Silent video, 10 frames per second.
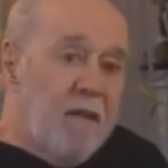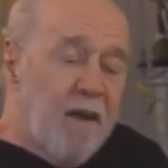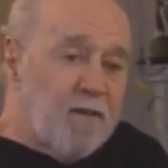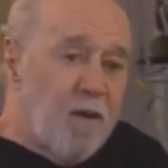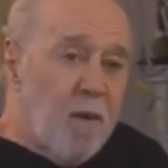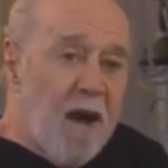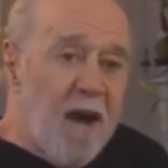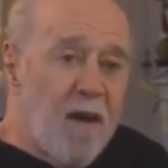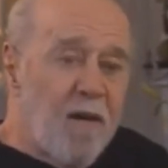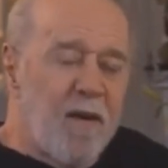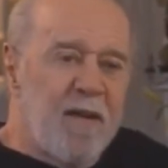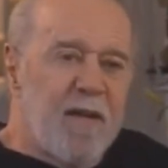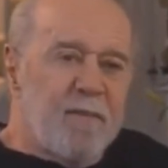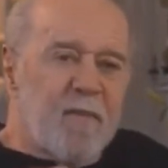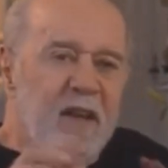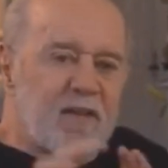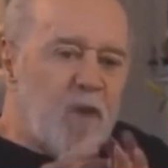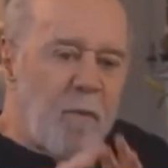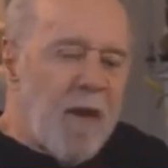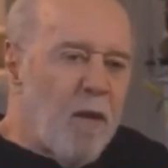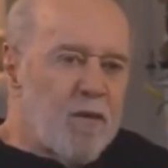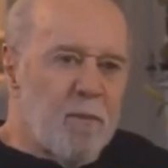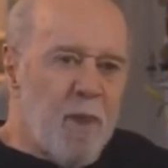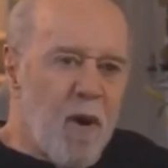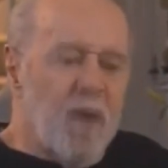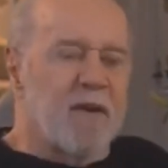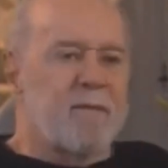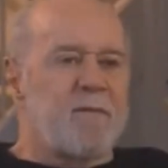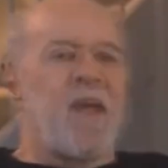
I thought, wow. He told me I was a poet.